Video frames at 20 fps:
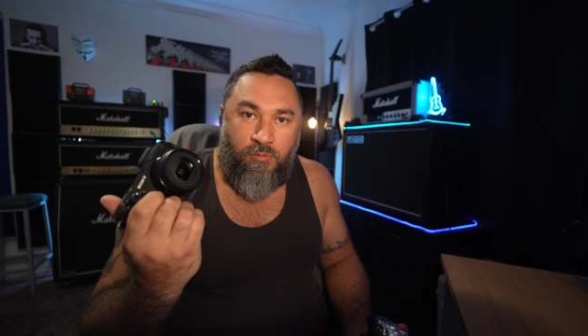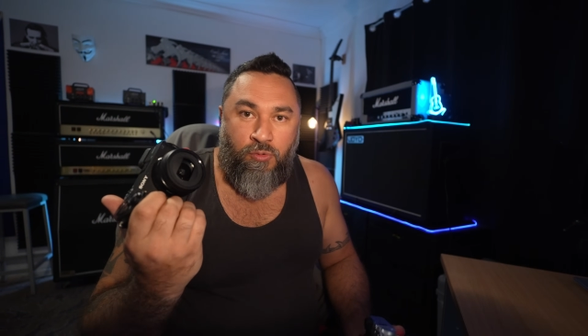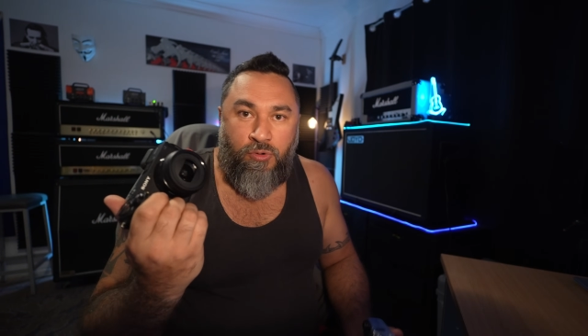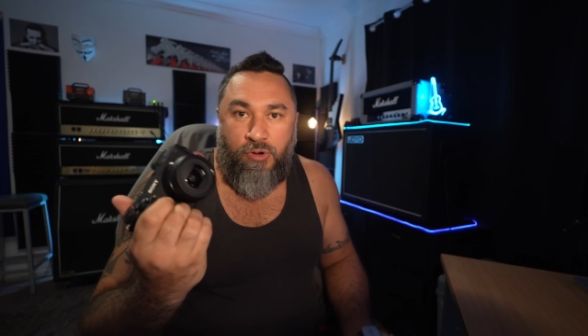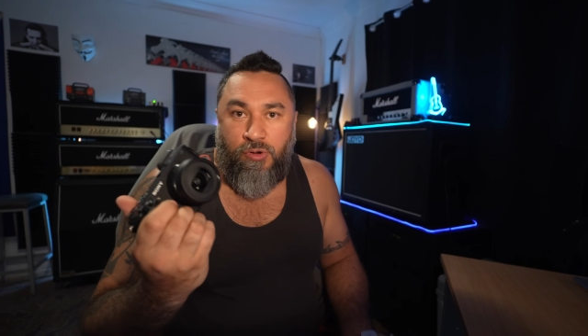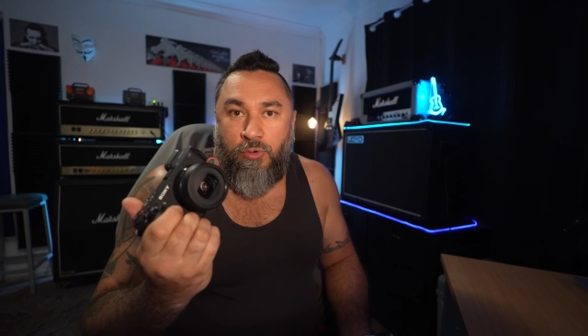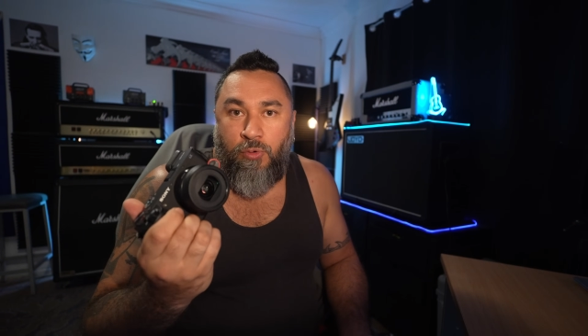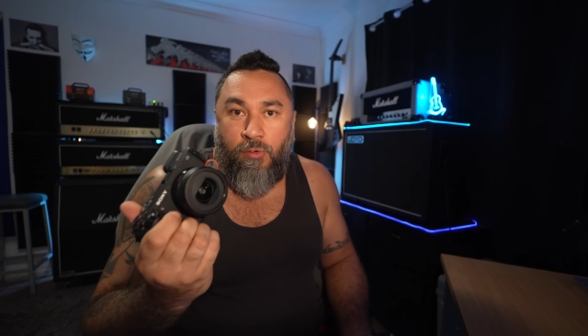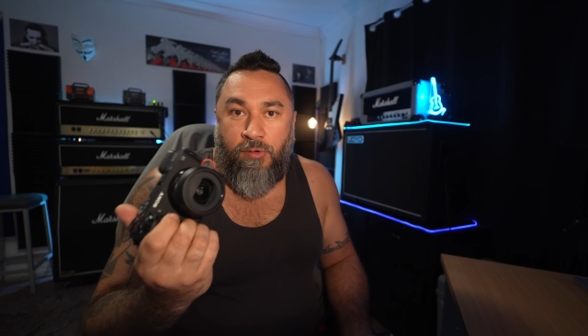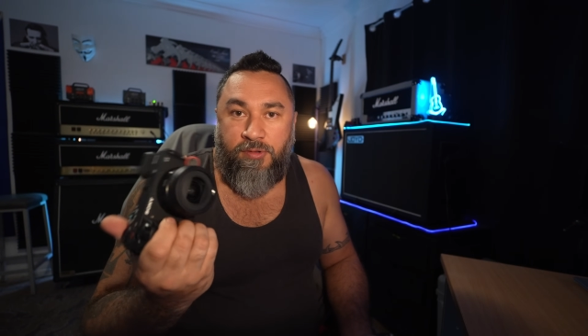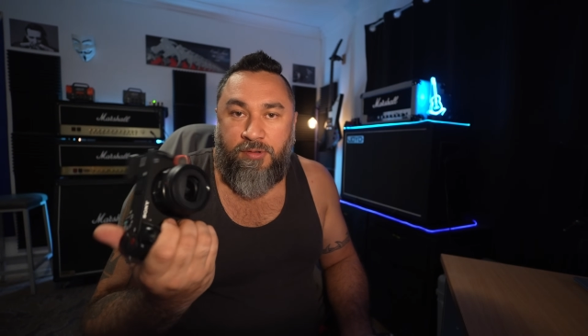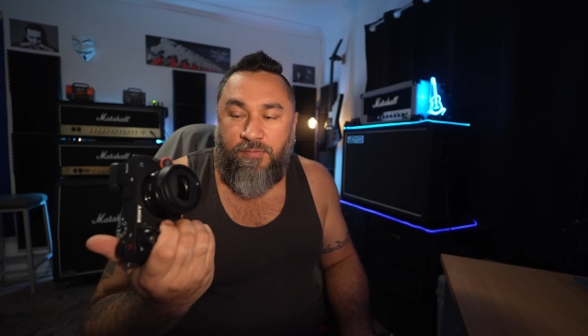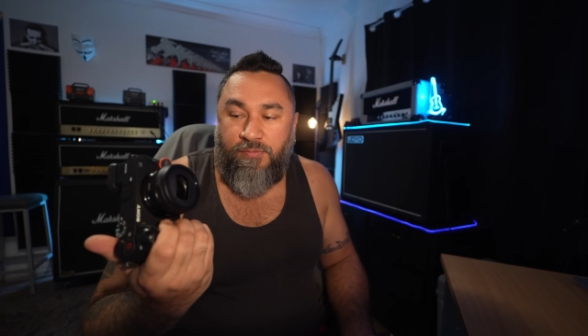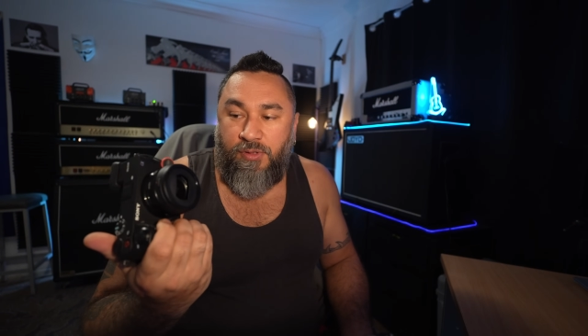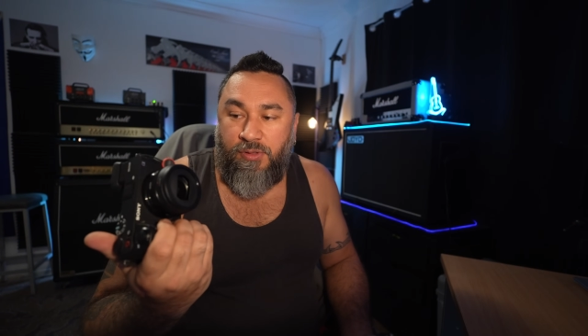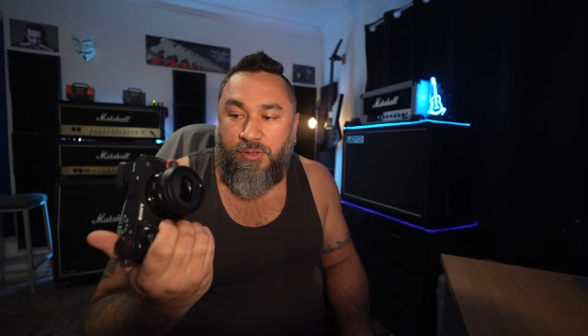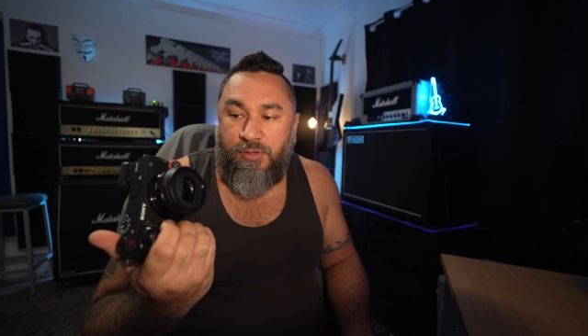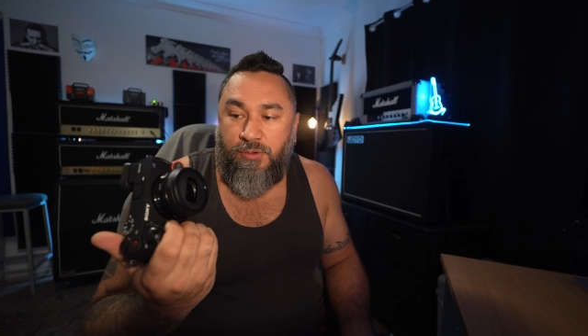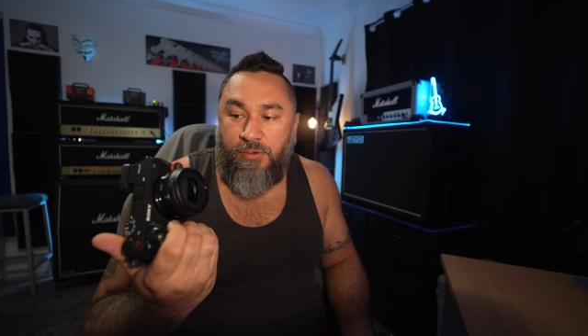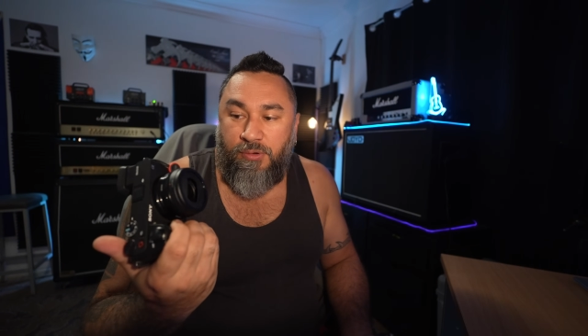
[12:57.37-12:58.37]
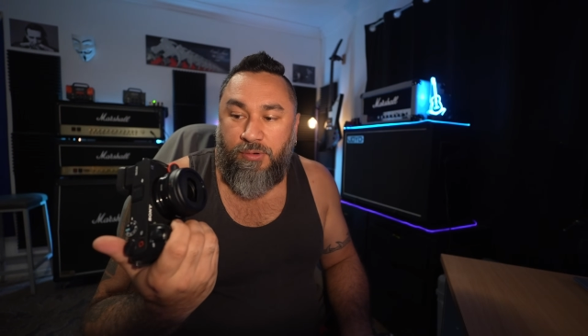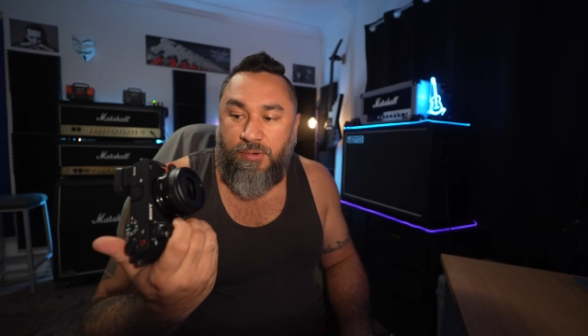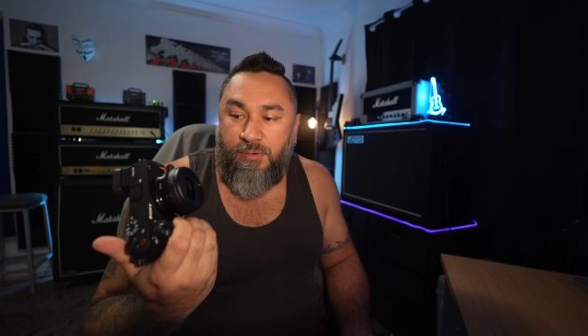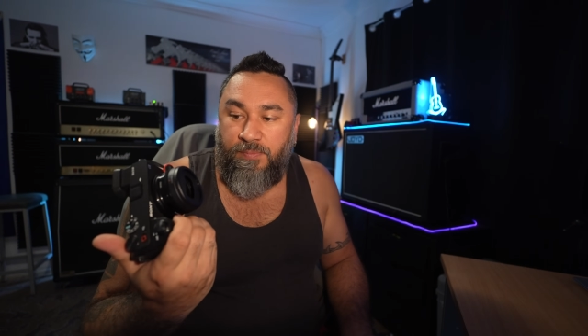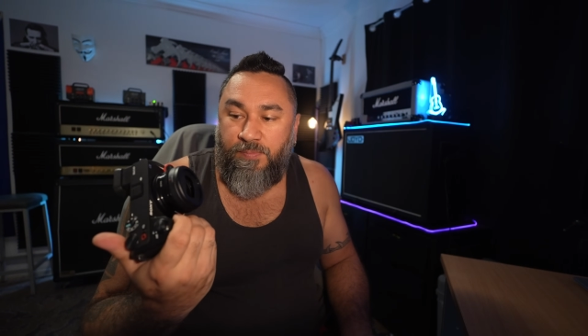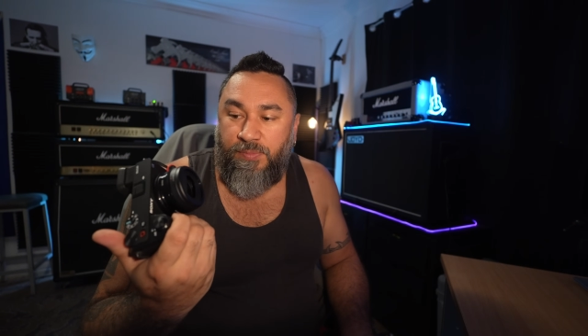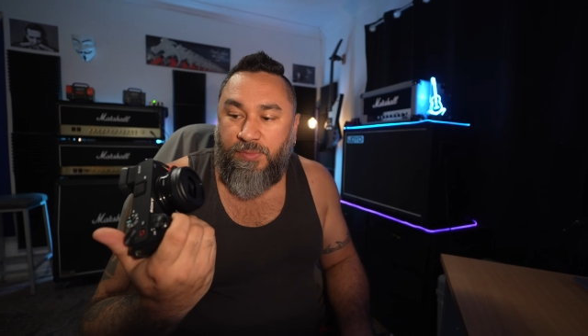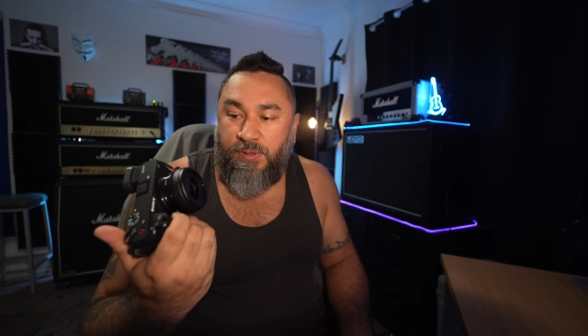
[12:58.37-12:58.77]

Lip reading: workhorse of the two.